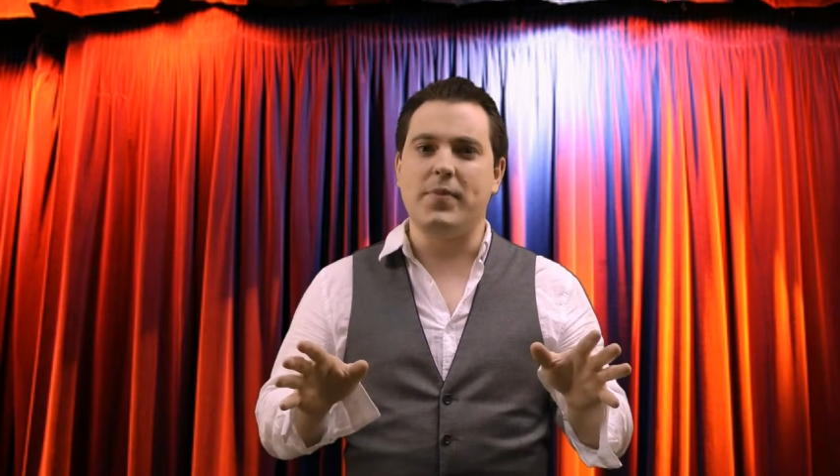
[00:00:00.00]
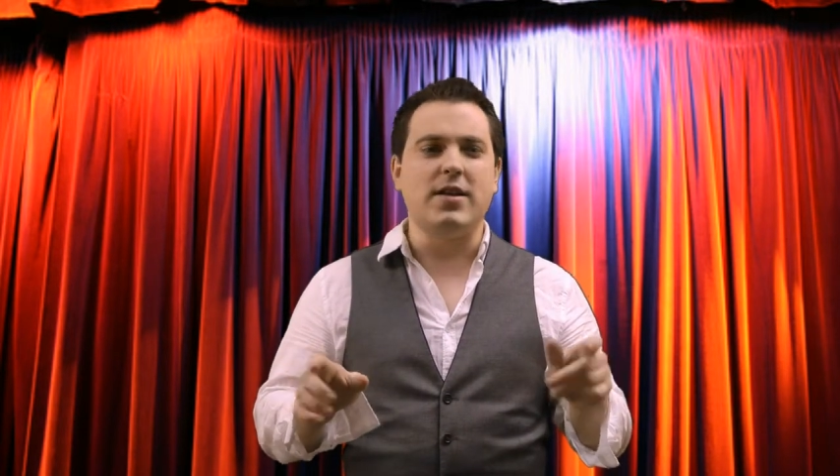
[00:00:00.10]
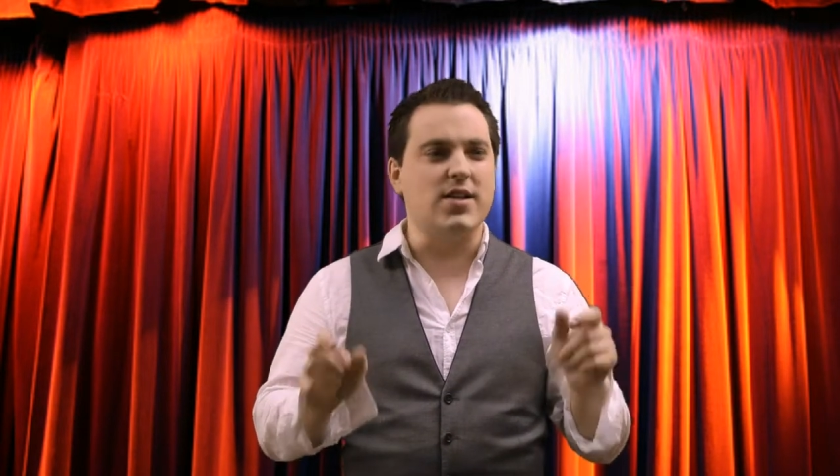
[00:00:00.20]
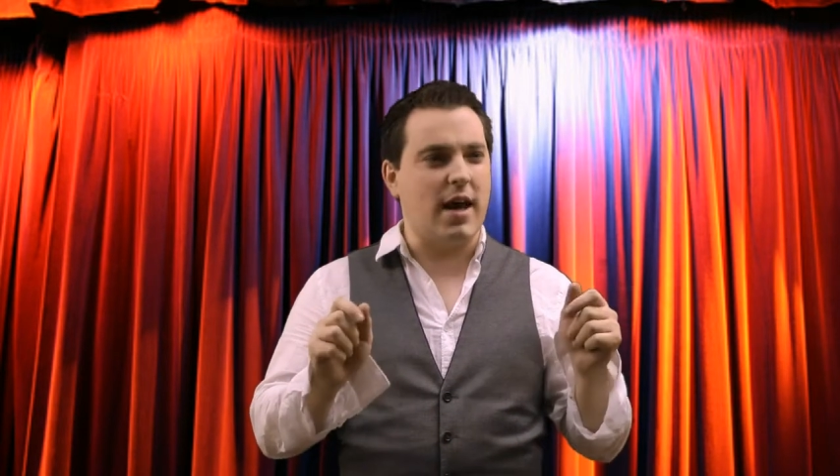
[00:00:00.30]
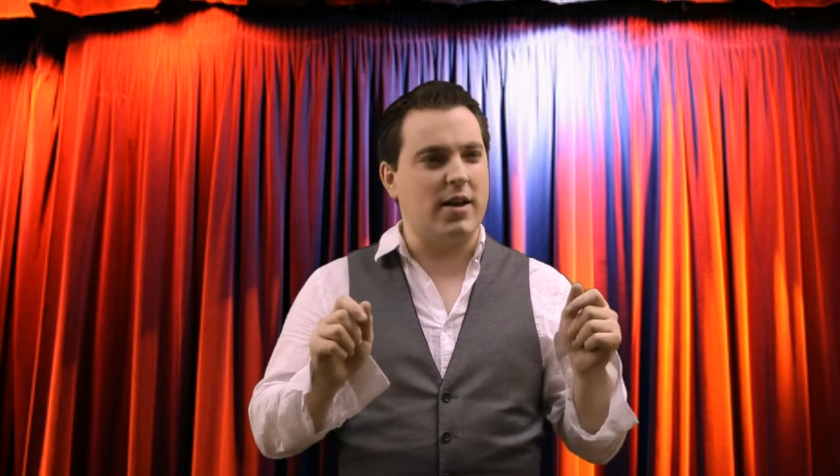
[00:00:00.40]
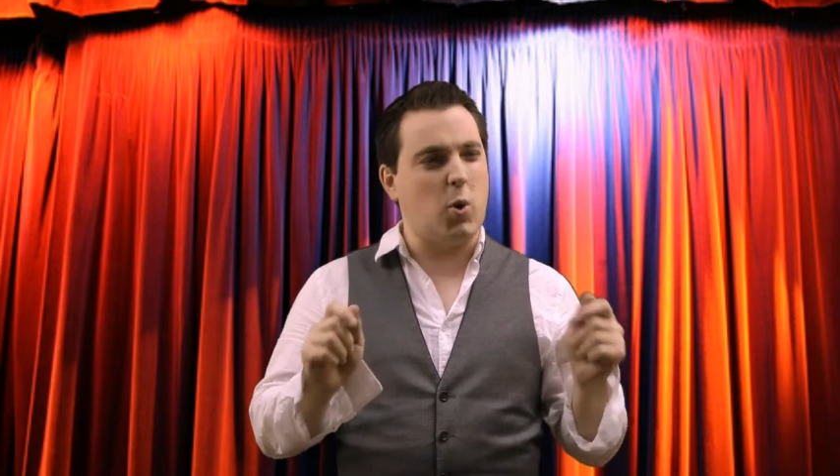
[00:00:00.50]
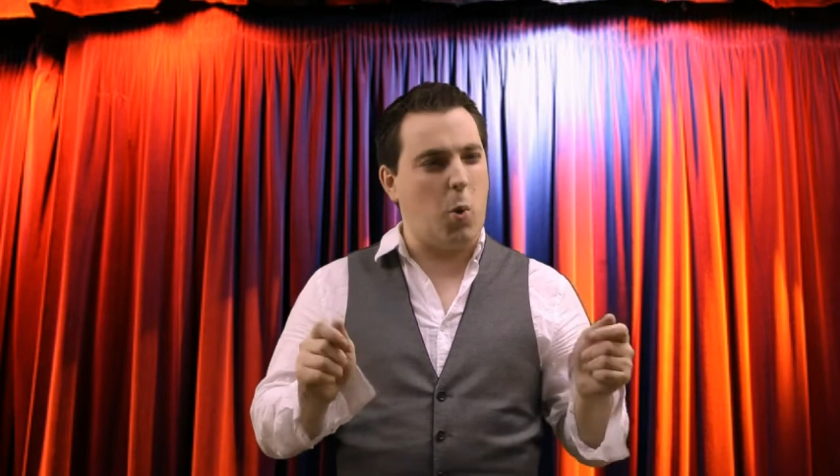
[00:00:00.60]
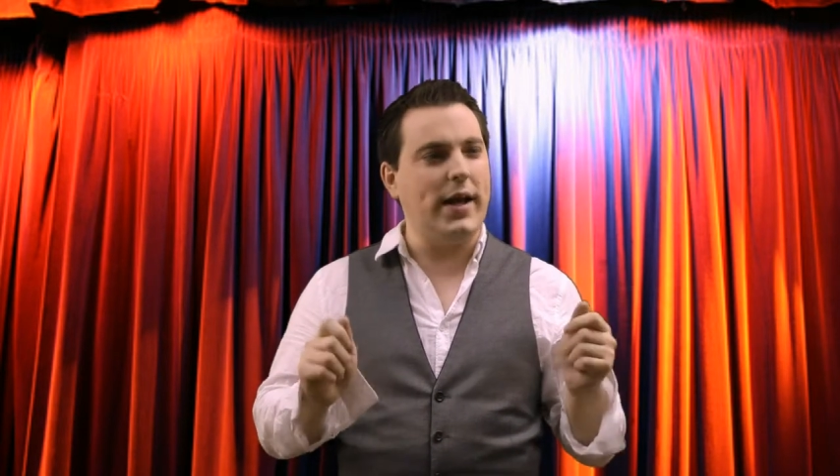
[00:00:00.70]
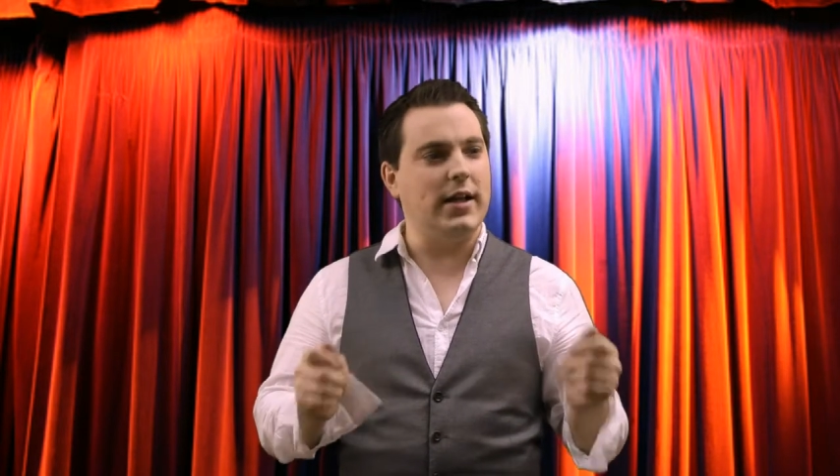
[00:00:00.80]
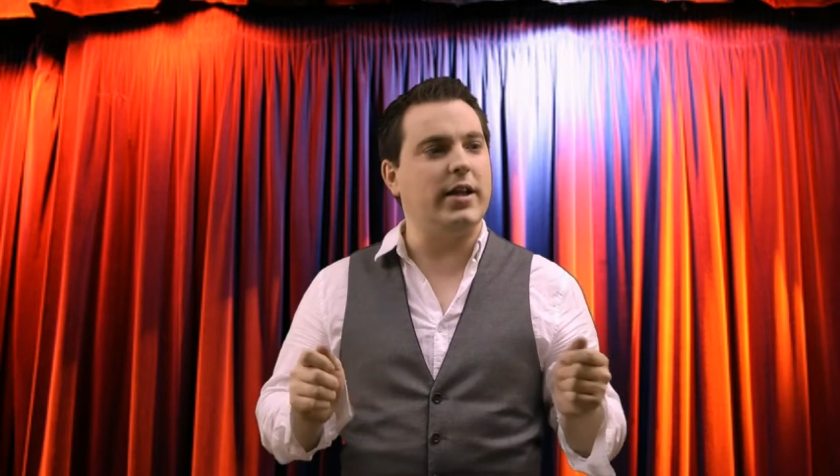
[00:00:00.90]
to that
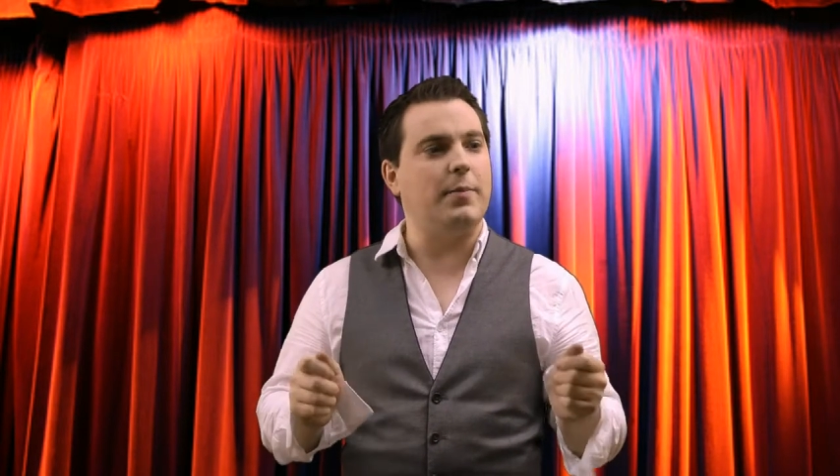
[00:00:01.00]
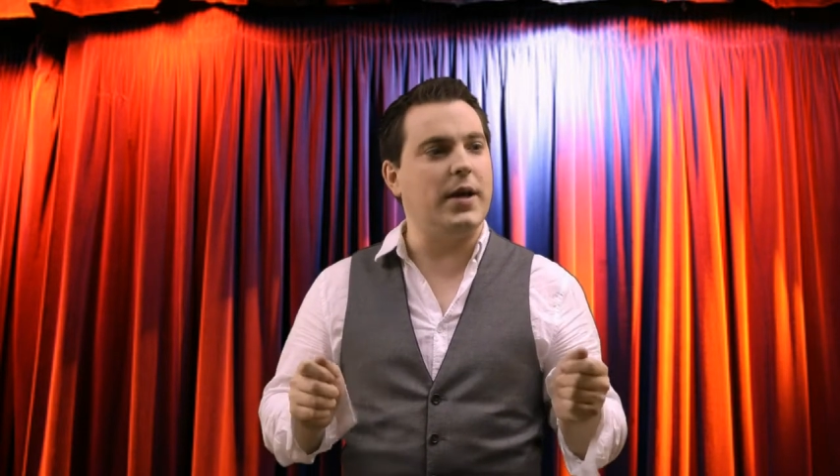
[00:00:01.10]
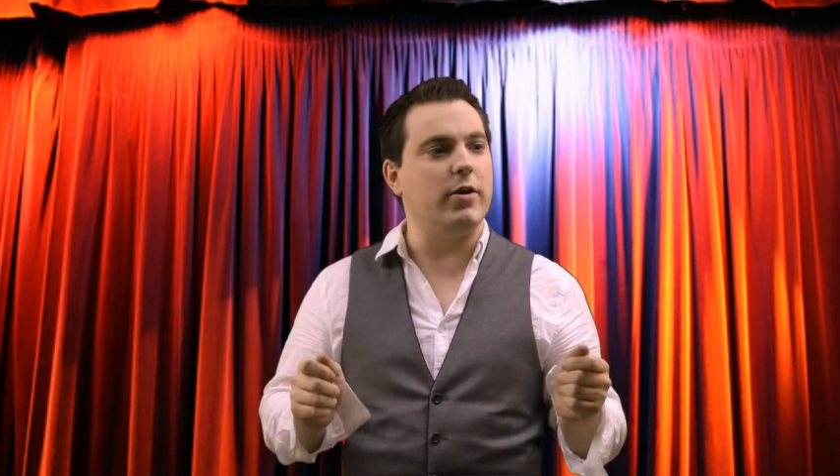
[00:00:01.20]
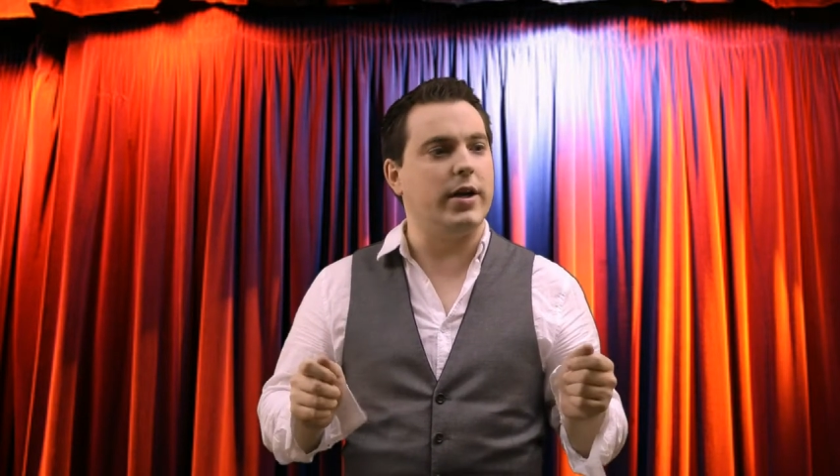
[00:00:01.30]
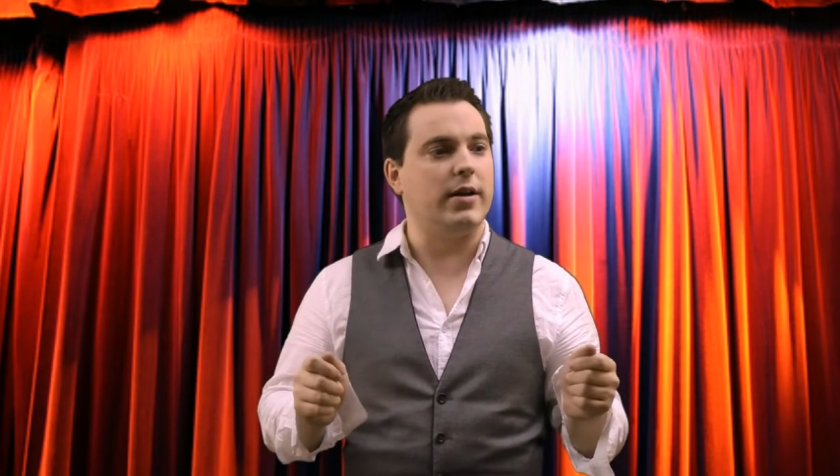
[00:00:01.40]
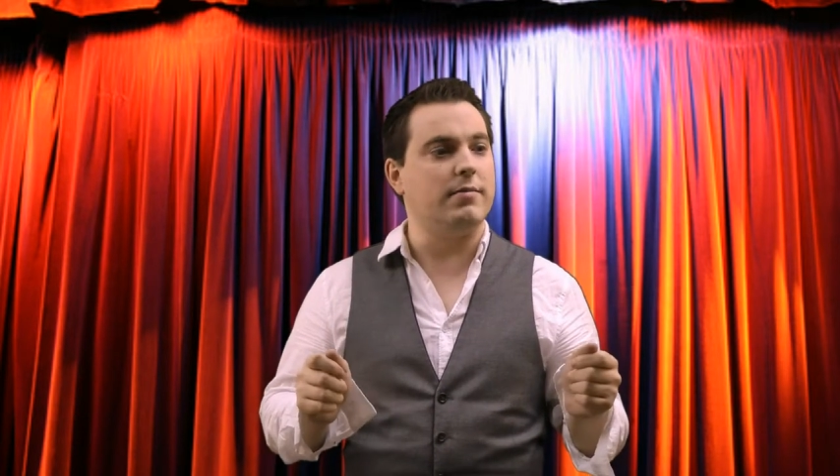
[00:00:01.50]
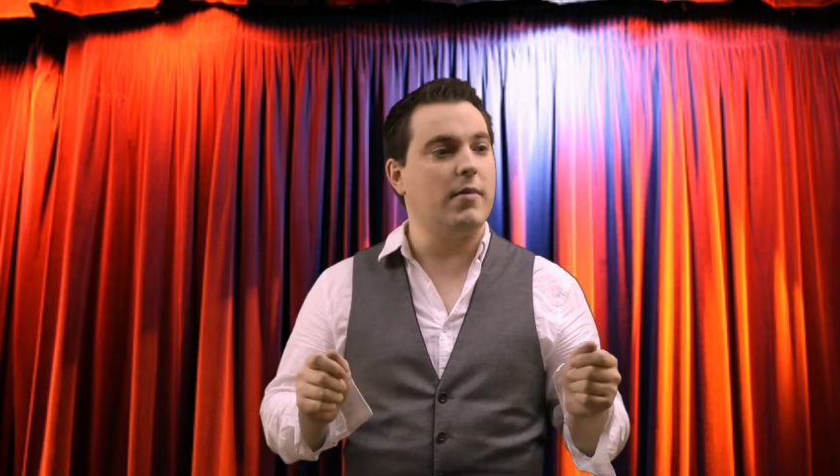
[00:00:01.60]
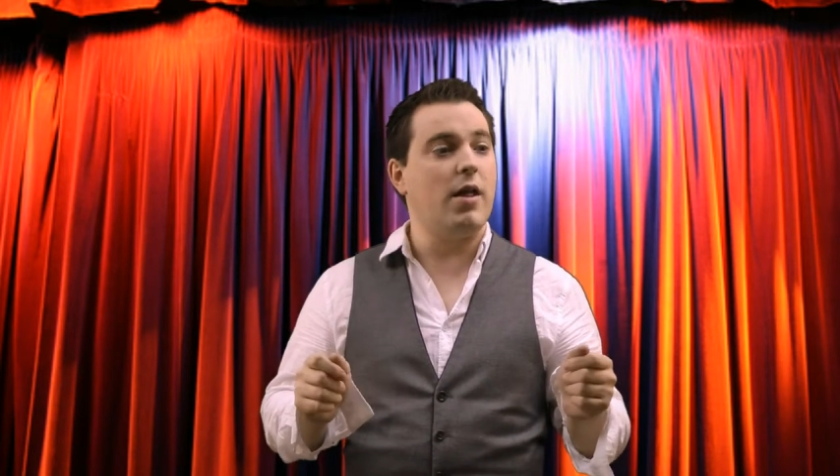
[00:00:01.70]
quaint little period,